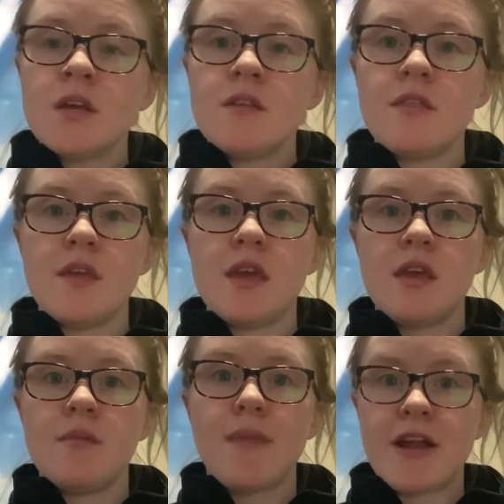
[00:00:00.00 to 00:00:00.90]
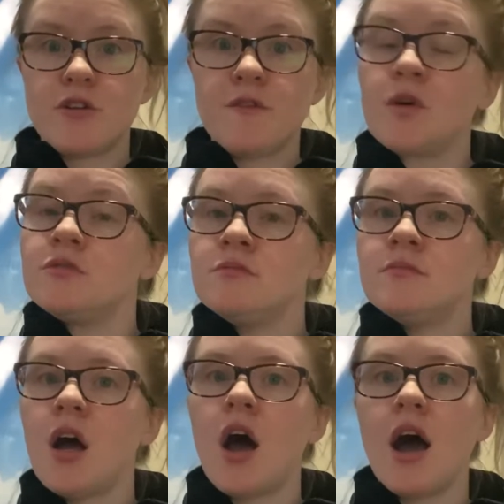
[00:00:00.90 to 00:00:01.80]
the microphone
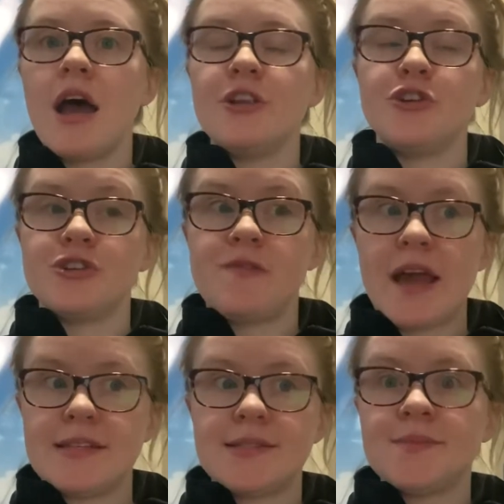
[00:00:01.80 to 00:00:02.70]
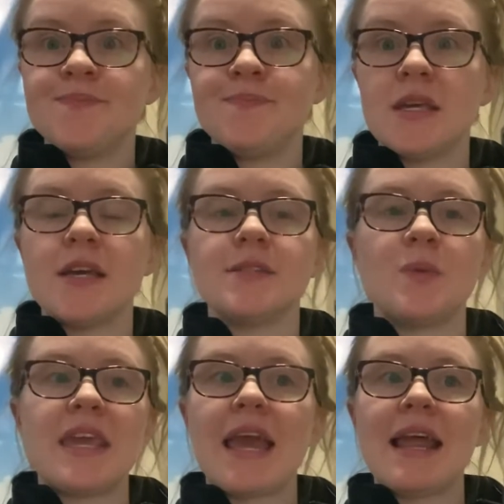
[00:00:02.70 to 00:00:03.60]
on your device, because
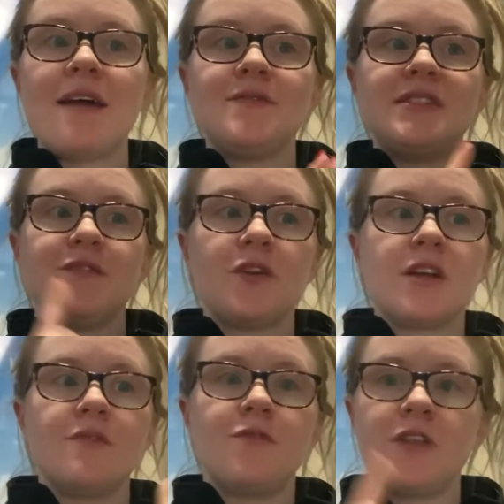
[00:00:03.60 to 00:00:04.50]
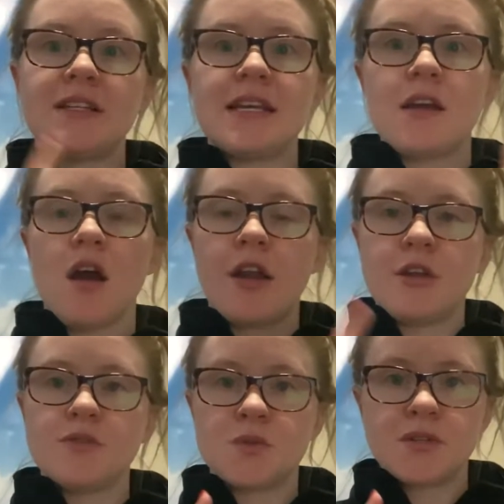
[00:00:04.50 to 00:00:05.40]
we can't have different conflicting
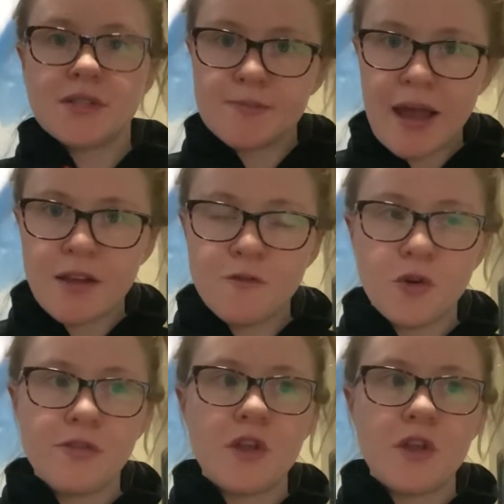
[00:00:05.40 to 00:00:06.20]
audio sources back and forth.